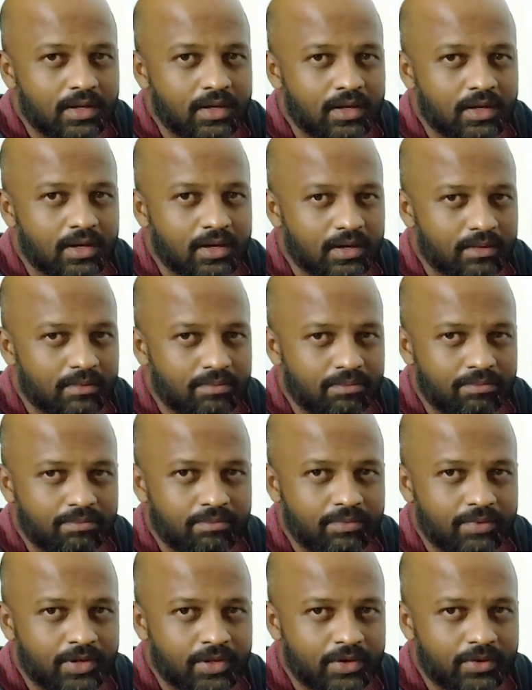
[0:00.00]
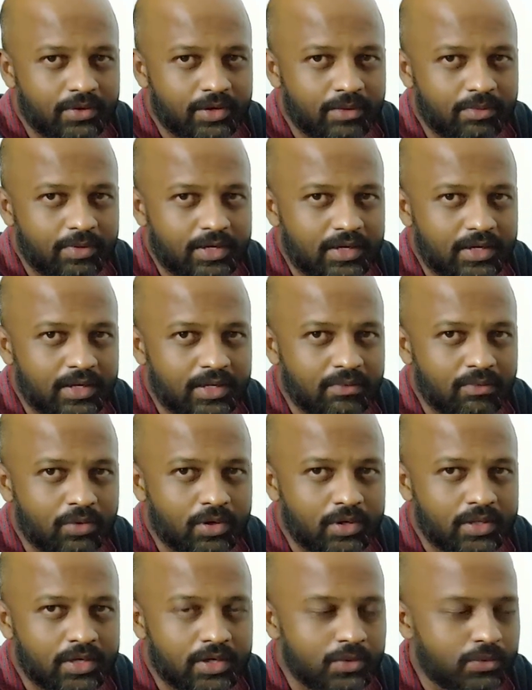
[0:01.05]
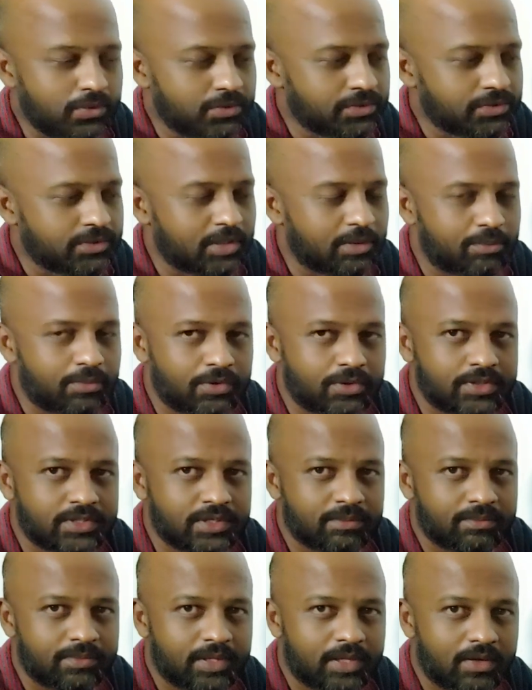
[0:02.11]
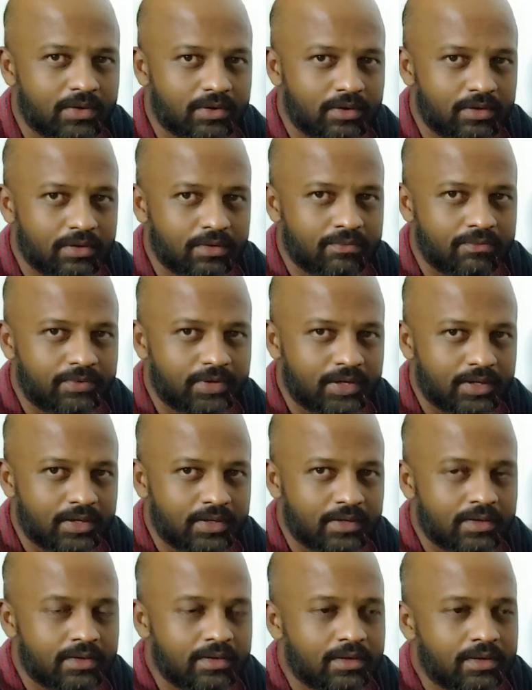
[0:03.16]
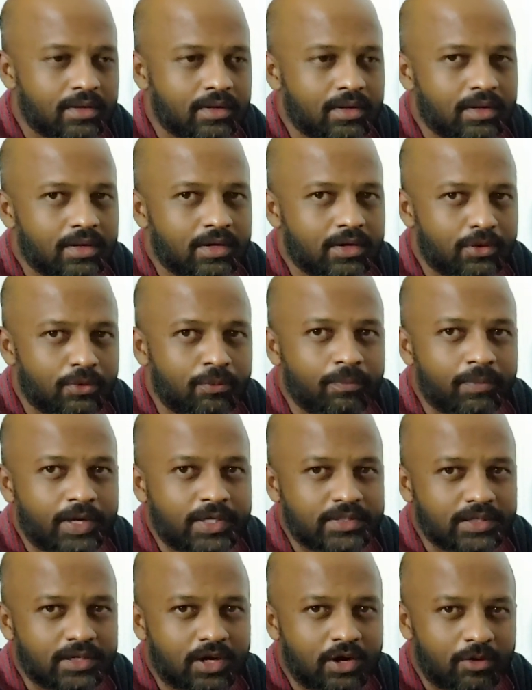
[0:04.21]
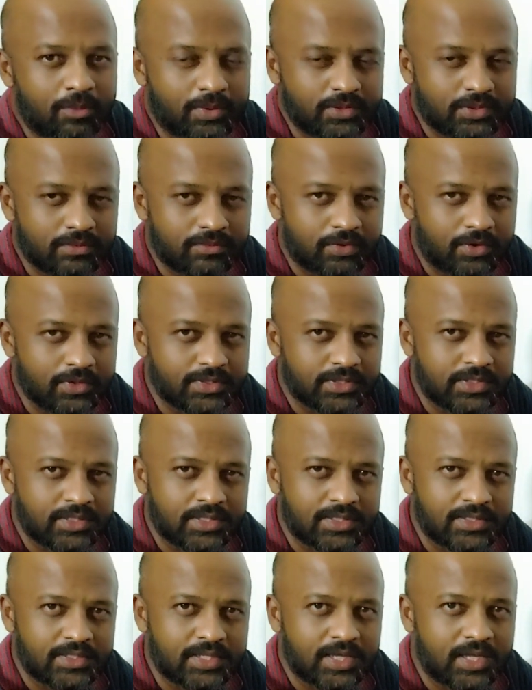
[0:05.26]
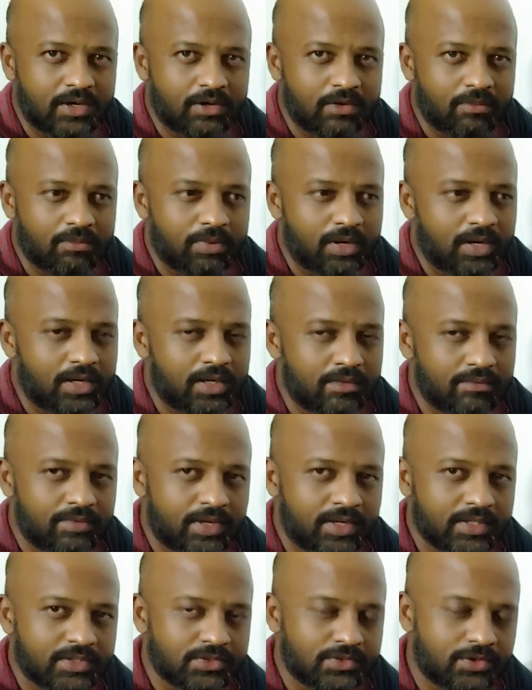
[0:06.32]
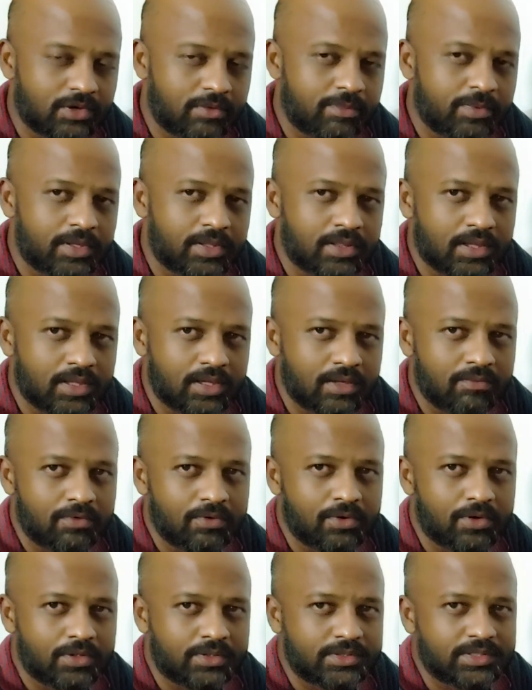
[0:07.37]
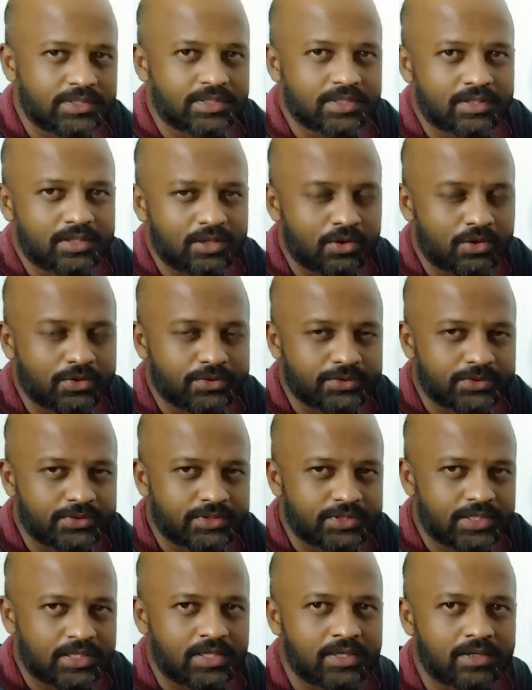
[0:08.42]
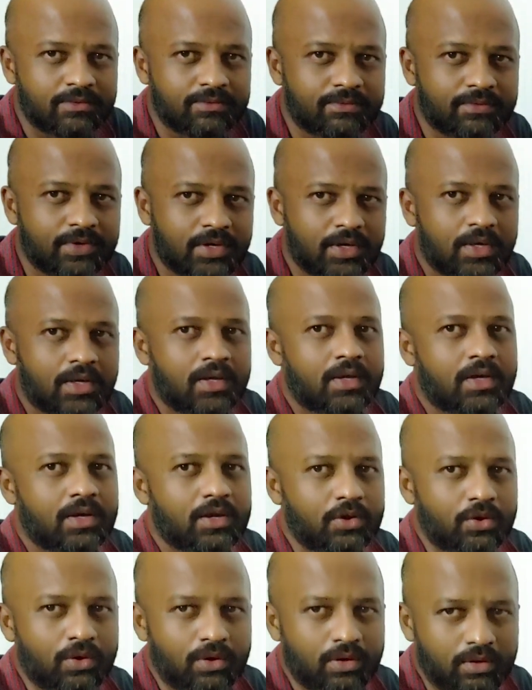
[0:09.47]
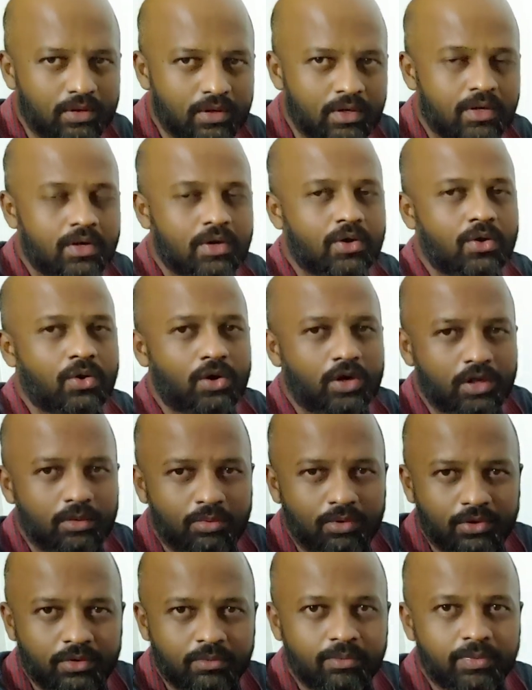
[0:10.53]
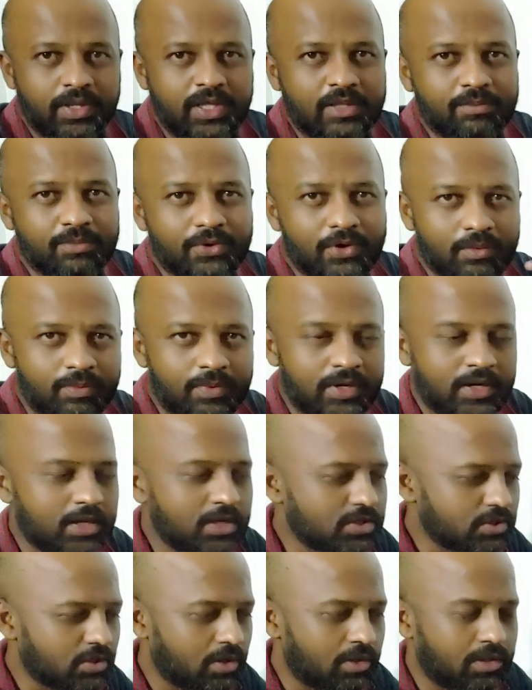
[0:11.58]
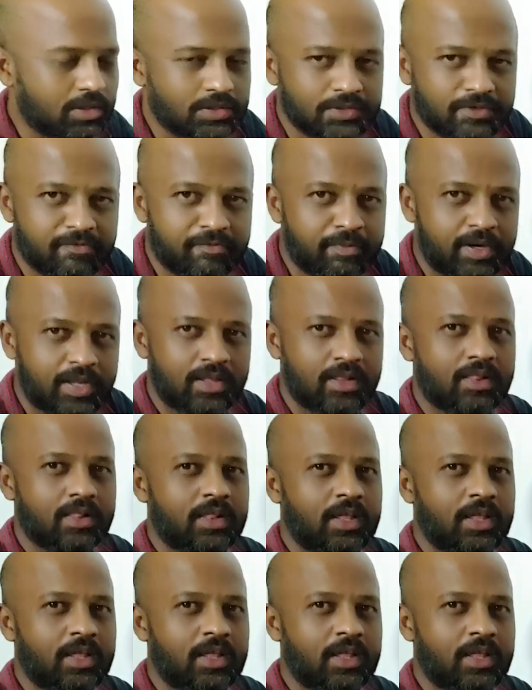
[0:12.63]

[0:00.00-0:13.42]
Typically what they do is they put something on your finger to measure how much of oxygen is there in your blood. If that is dropping, they give you oxygen. They also see if you are not able to breathe properly, shortness of breath,